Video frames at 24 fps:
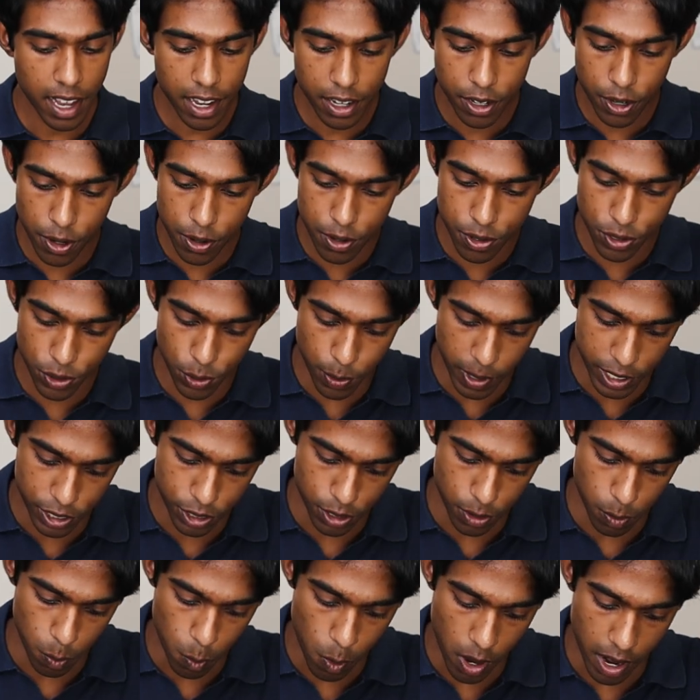I go to
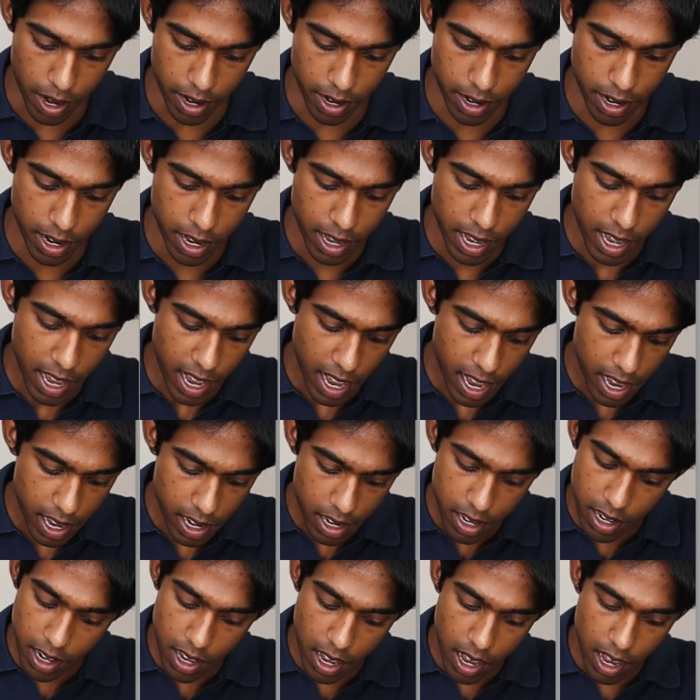question 1
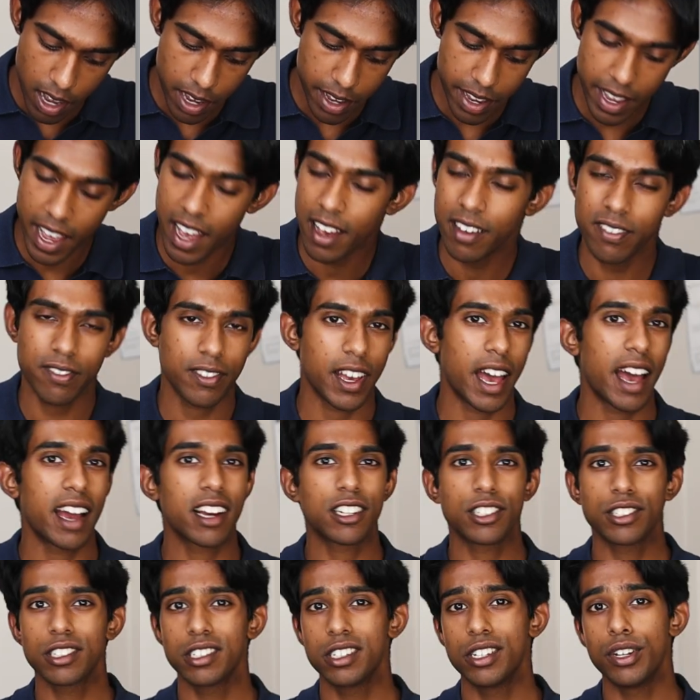and I have
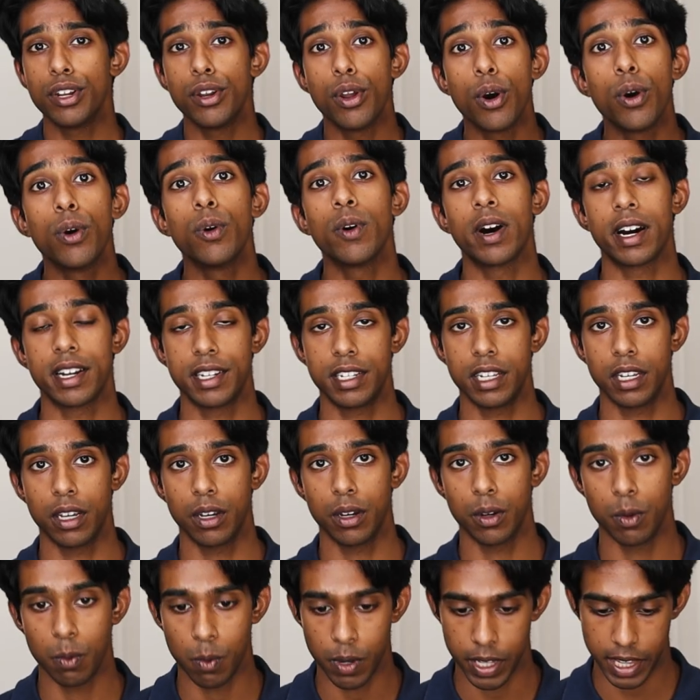actually no
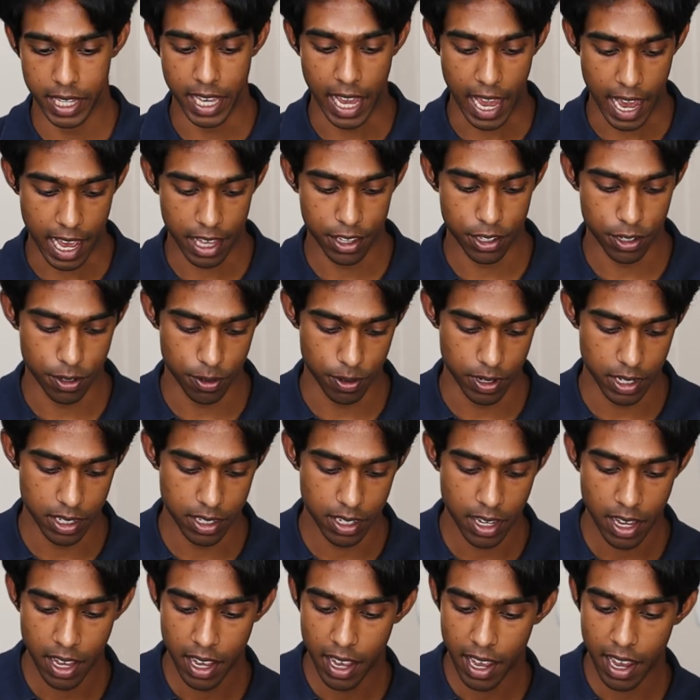idea what the answer is.
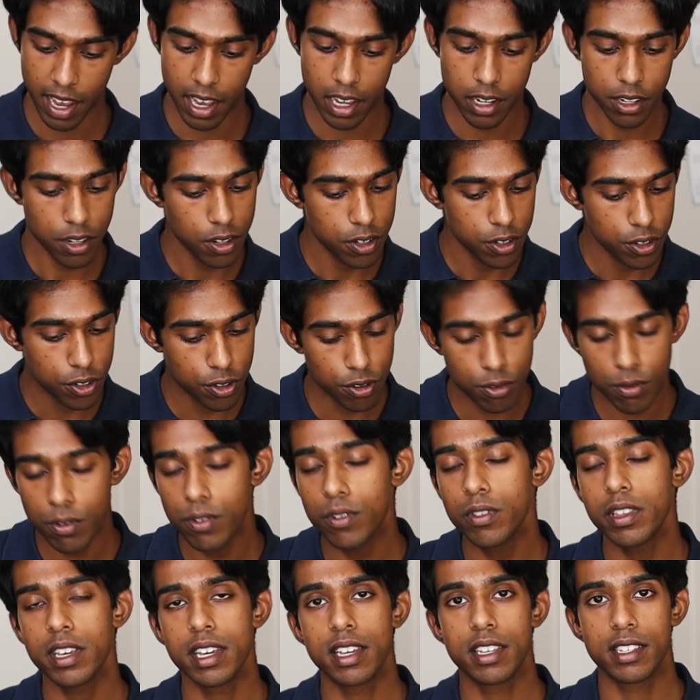And
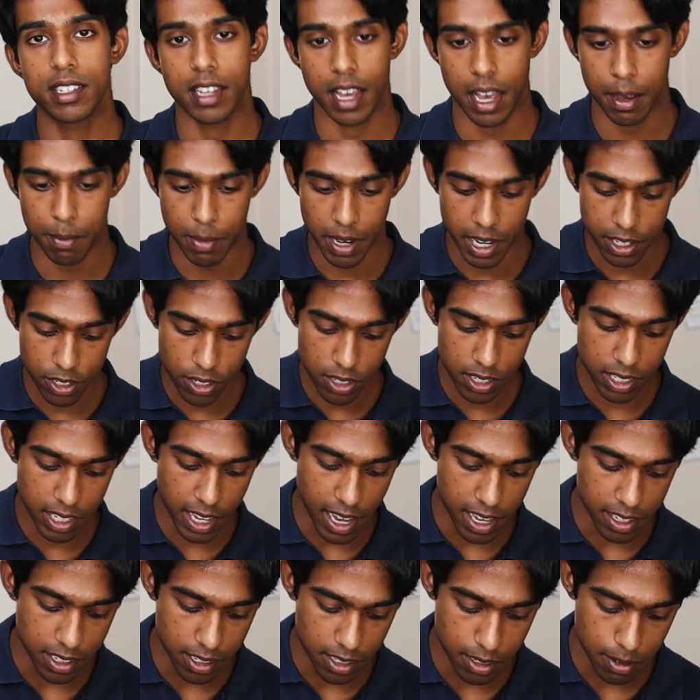through the exam, I just
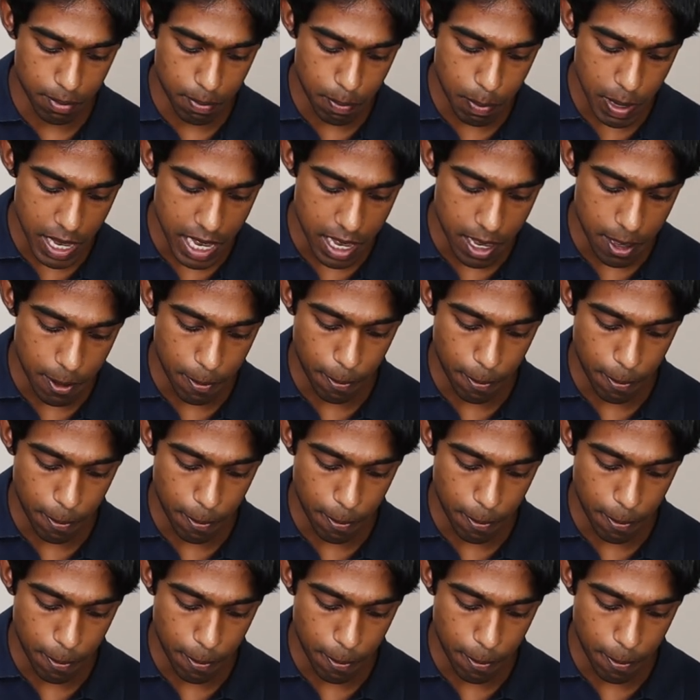guess B.